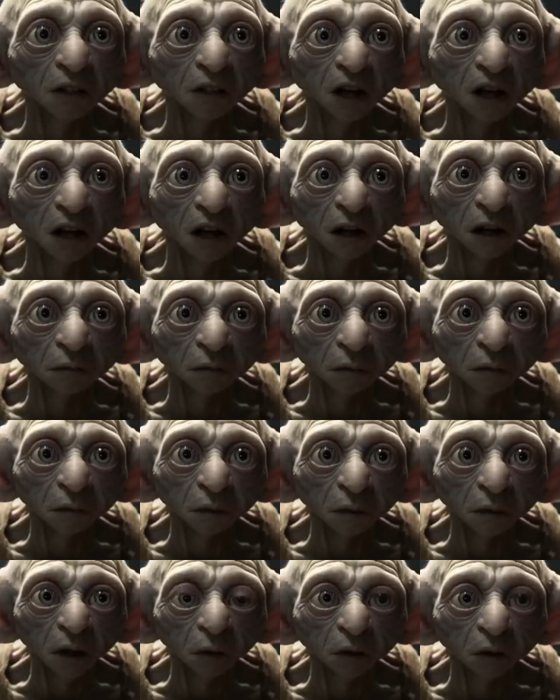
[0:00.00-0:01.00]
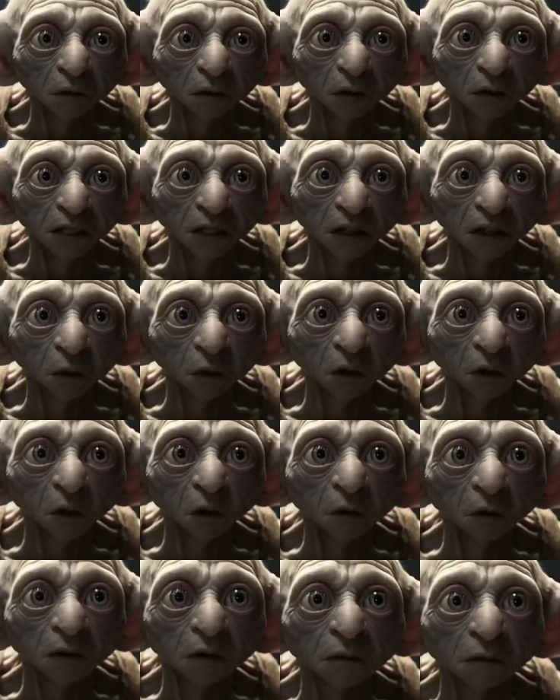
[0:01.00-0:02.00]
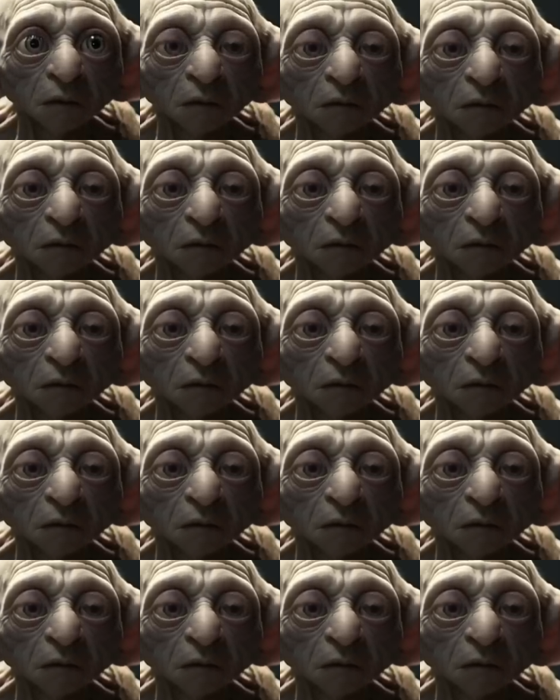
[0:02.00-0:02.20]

sir, but it was for his own good.